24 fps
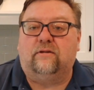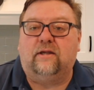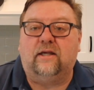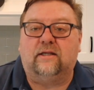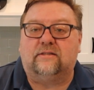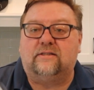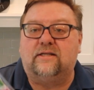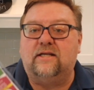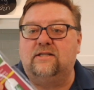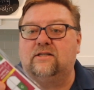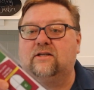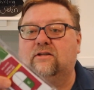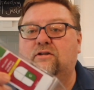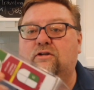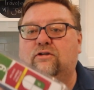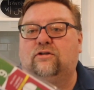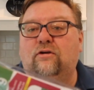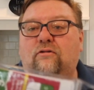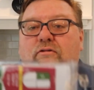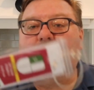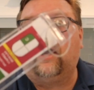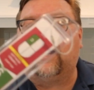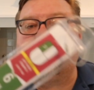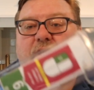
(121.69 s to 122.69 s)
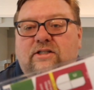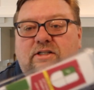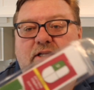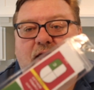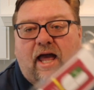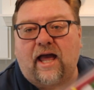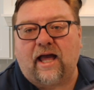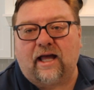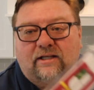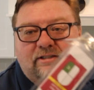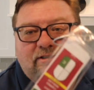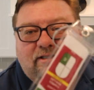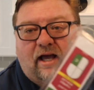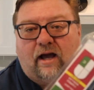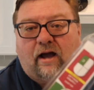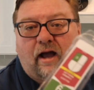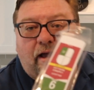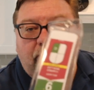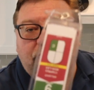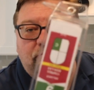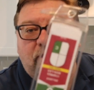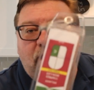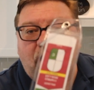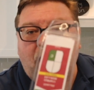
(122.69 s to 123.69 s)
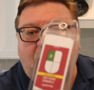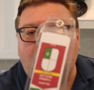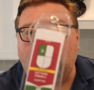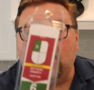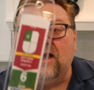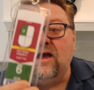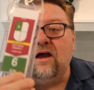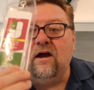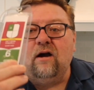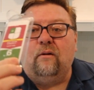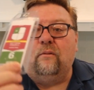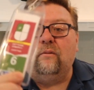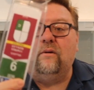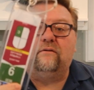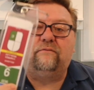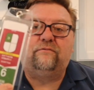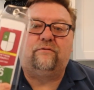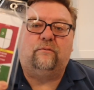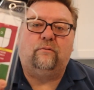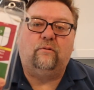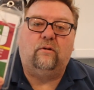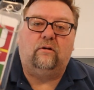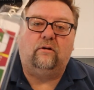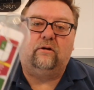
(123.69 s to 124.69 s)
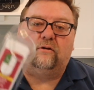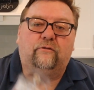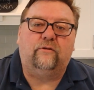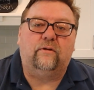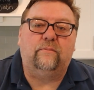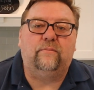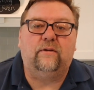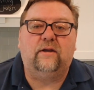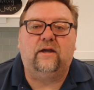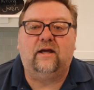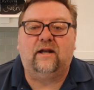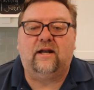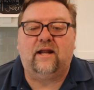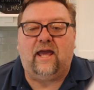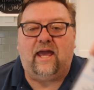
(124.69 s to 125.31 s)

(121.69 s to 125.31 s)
yes, these are the two luggage tags that I've got, one for Royal Caribbean